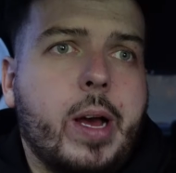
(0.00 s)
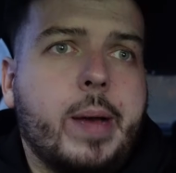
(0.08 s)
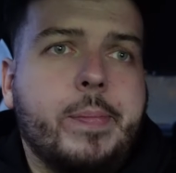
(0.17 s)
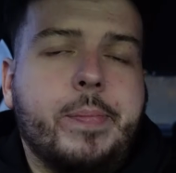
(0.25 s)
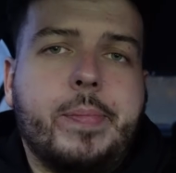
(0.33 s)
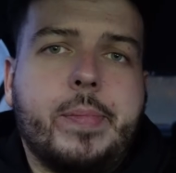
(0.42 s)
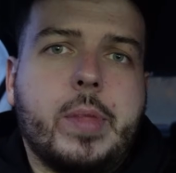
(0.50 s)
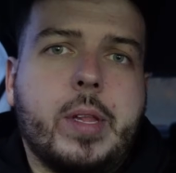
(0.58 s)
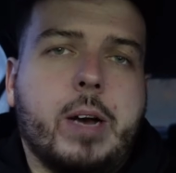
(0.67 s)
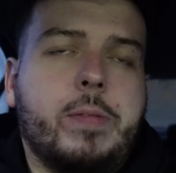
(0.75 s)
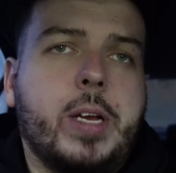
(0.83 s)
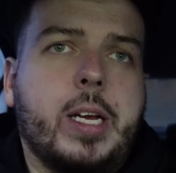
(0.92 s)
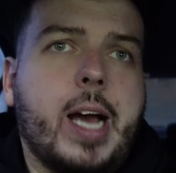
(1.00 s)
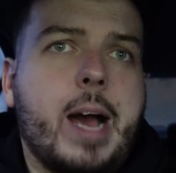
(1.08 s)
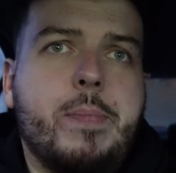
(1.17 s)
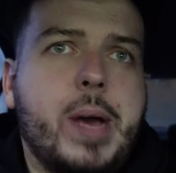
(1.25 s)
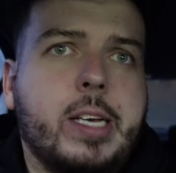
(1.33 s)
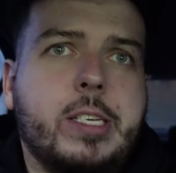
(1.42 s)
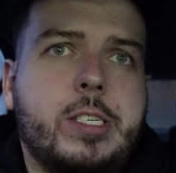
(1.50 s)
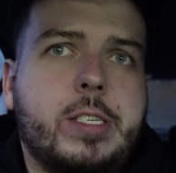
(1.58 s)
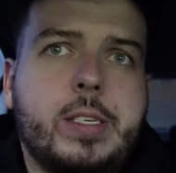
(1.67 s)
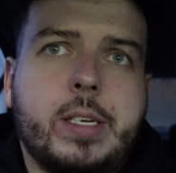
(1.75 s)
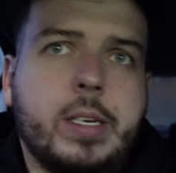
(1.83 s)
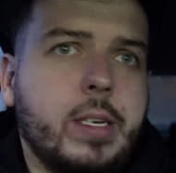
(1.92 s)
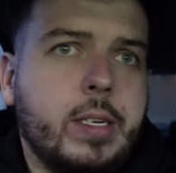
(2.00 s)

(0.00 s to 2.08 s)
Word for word: I think at best,